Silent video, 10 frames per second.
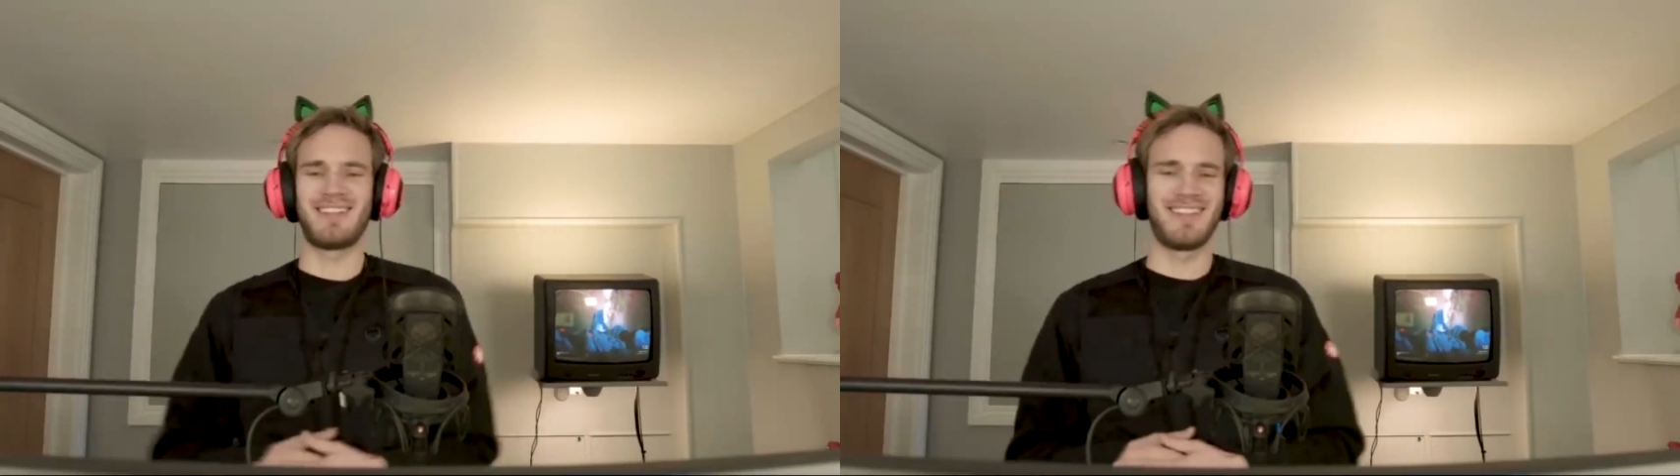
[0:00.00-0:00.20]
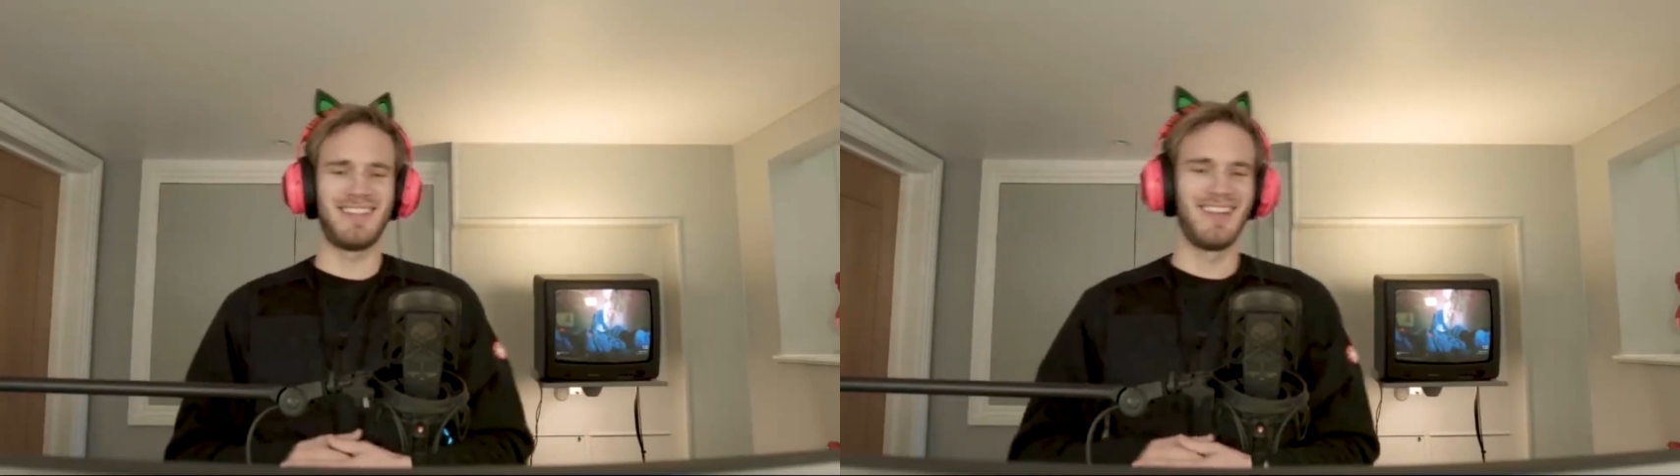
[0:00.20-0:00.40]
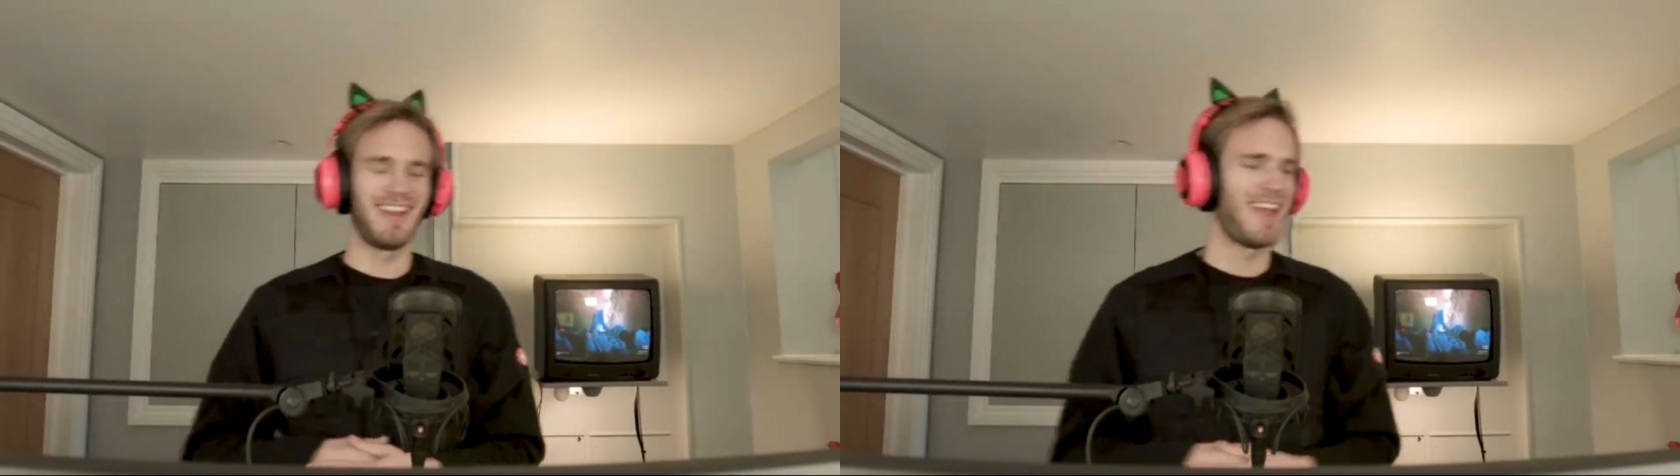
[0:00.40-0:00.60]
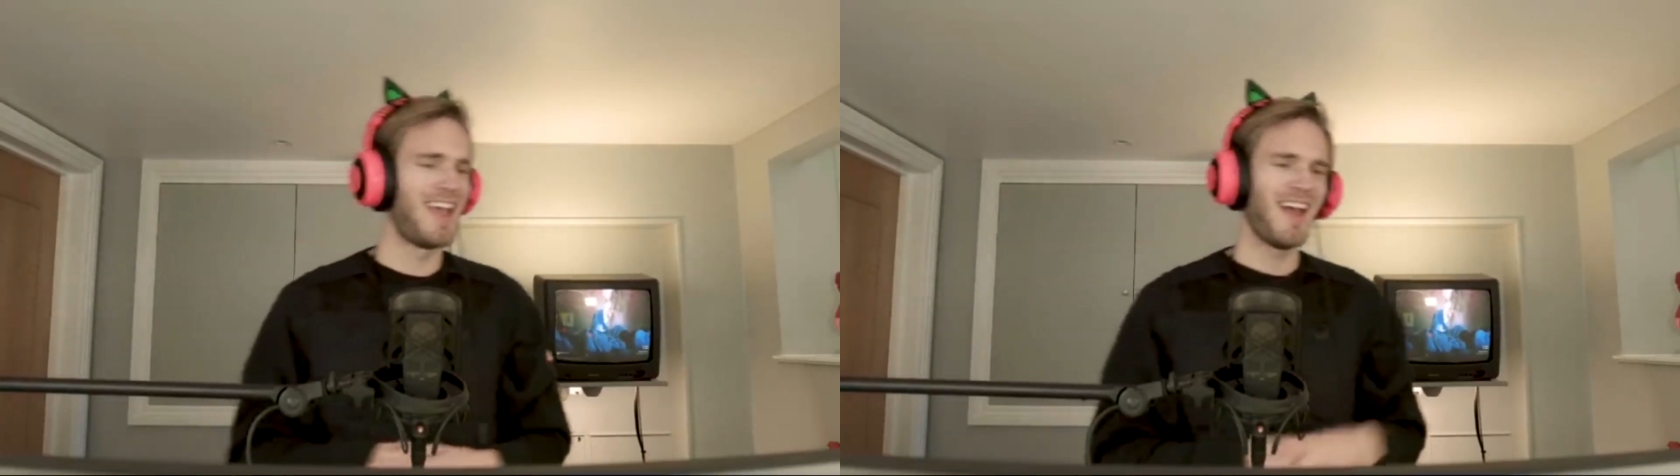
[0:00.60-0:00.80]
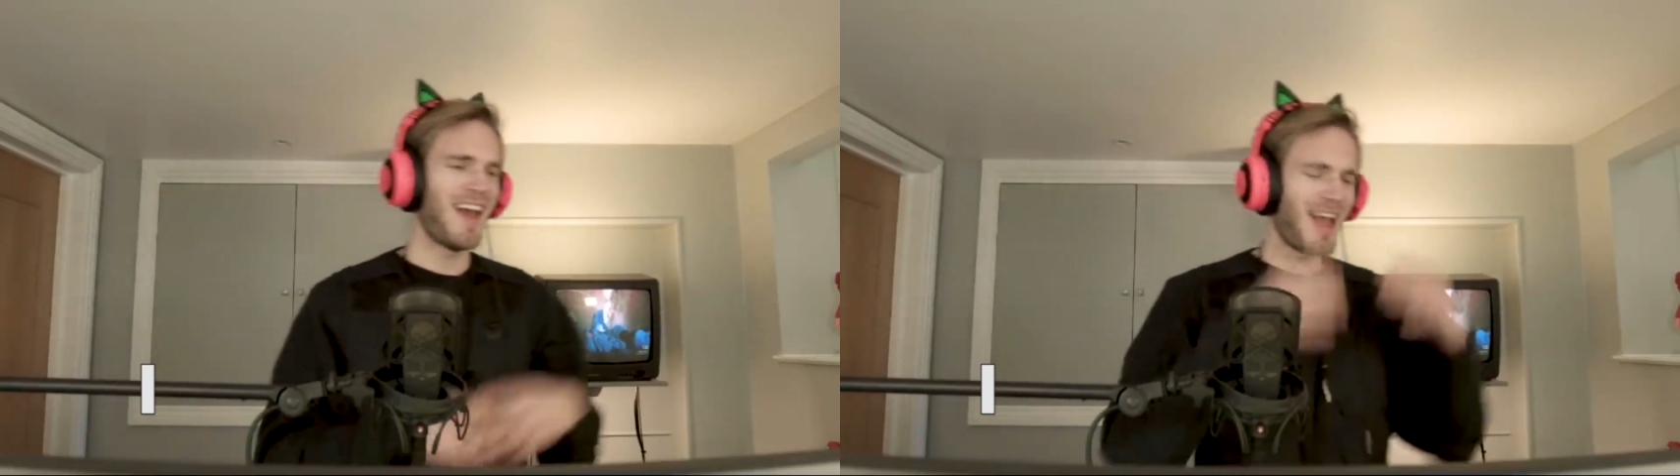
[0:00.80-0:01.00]

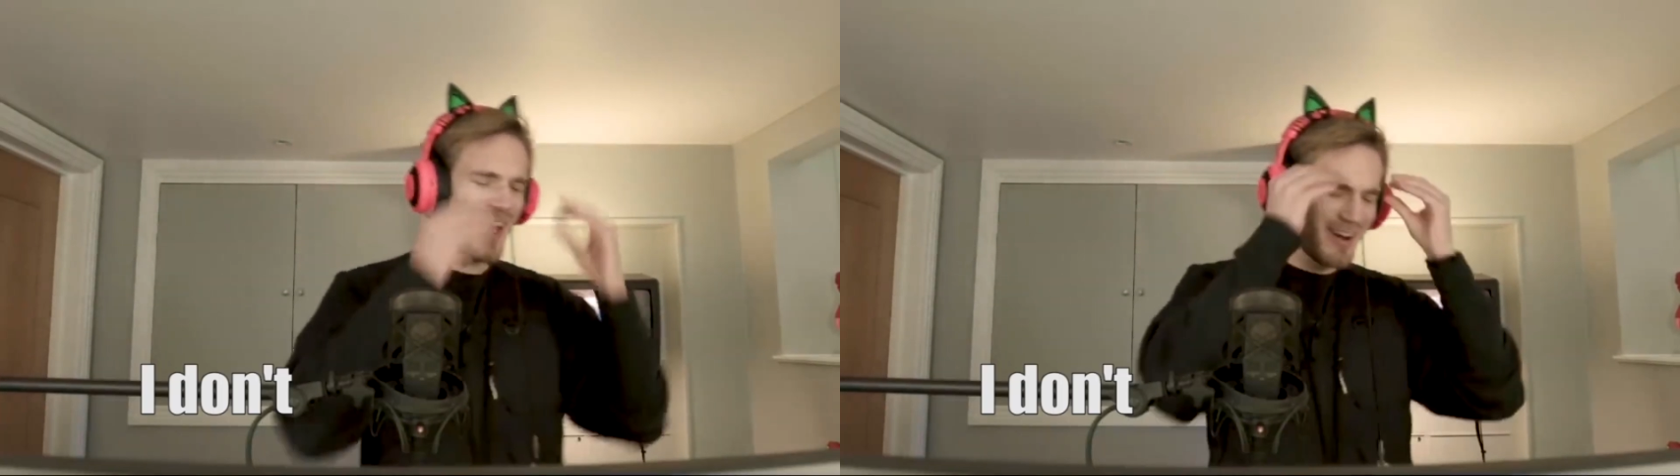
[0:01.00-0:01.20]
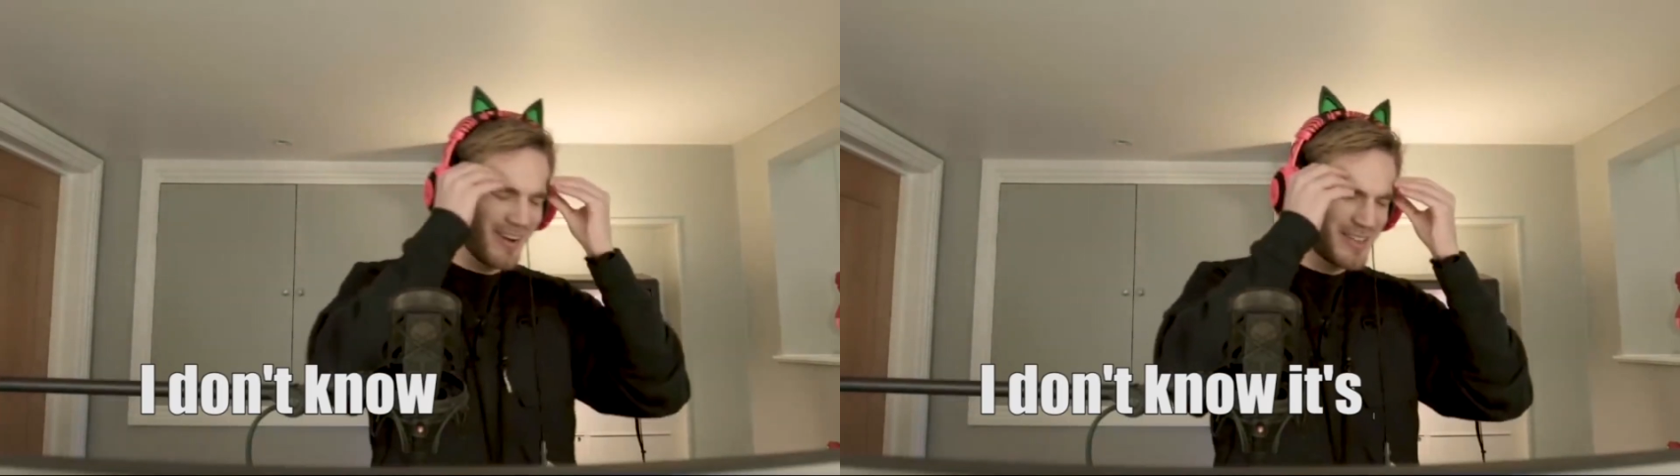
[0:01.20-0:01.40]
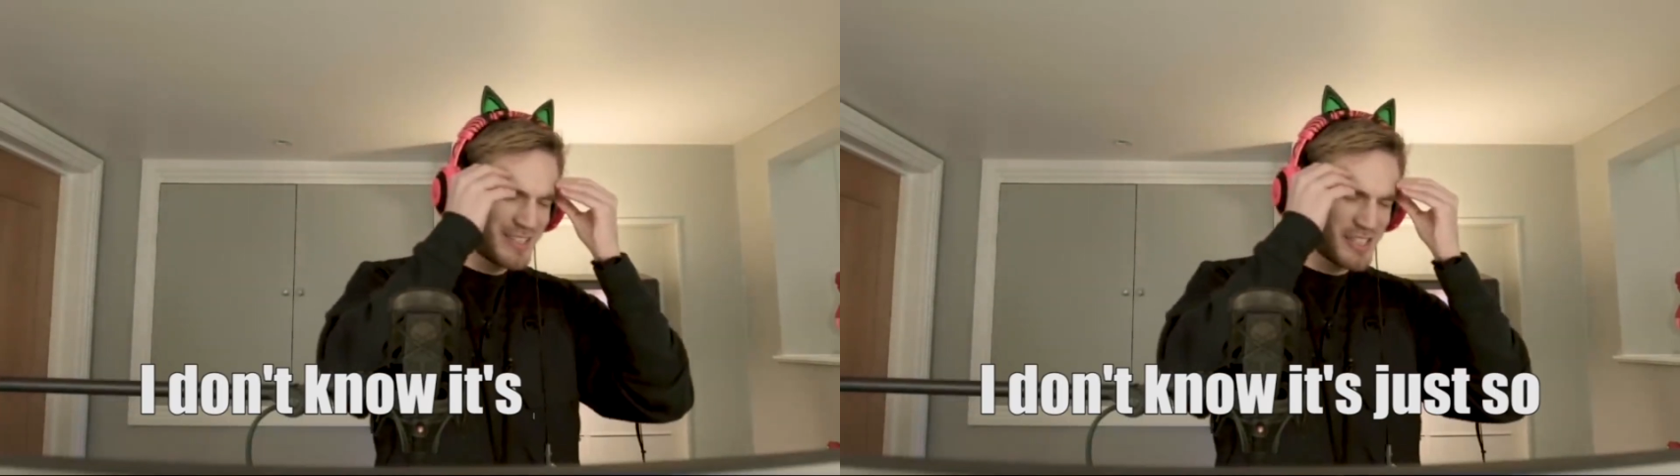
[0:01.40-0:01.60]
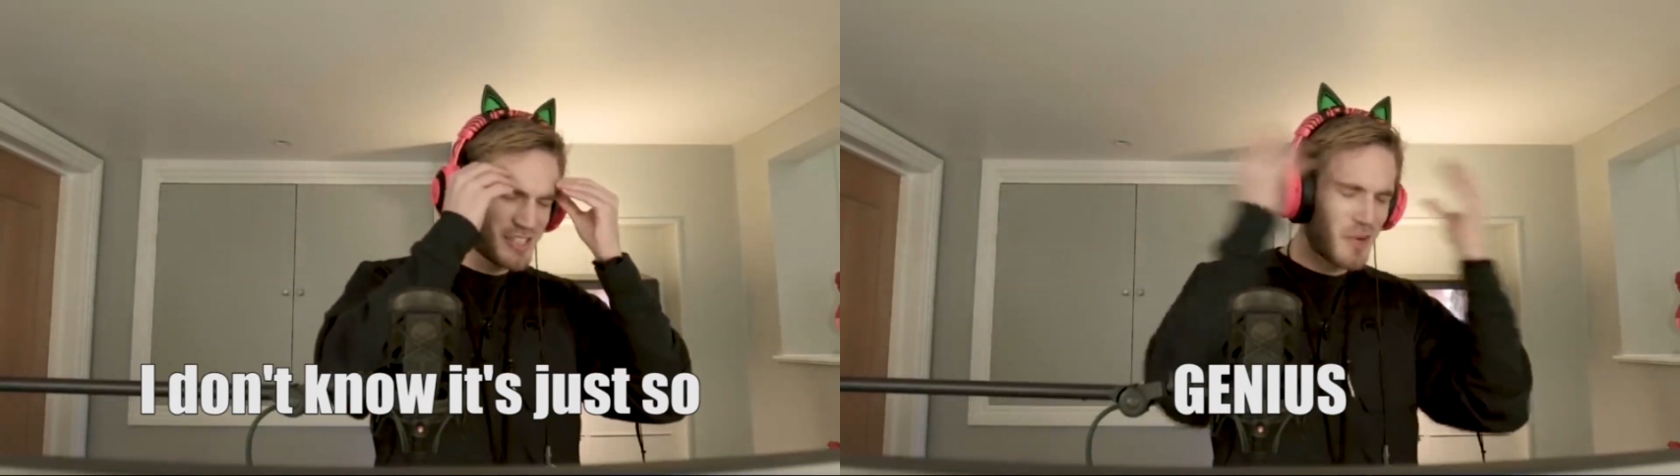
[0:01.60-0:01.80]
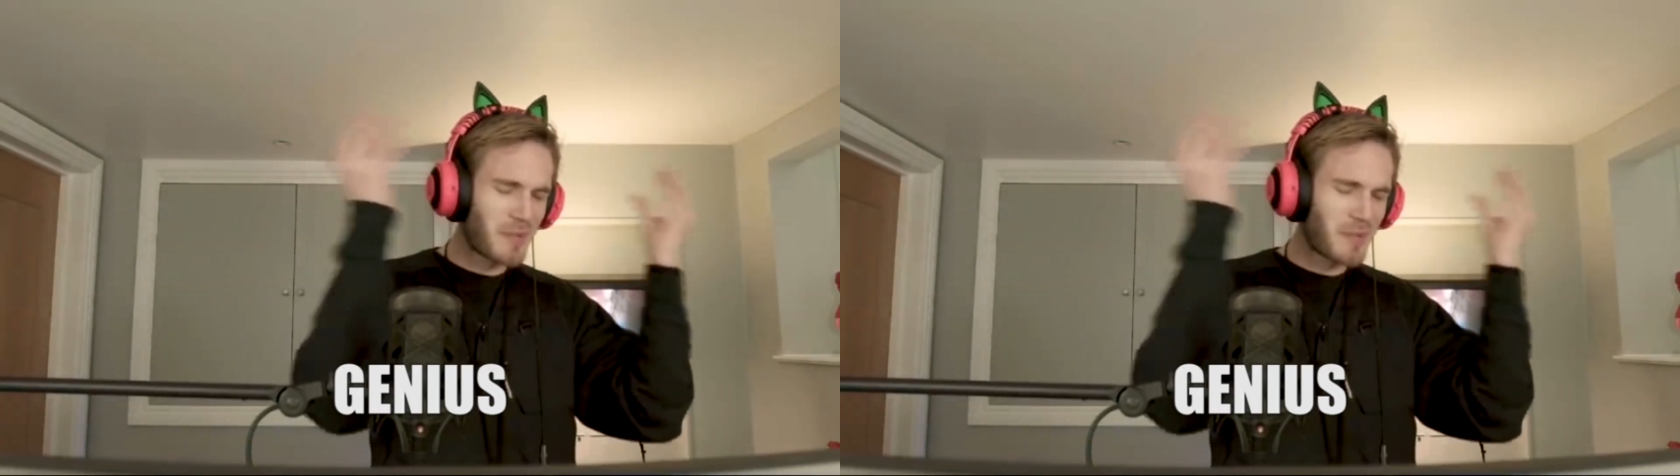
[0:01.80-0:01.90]
I don't know, it's just so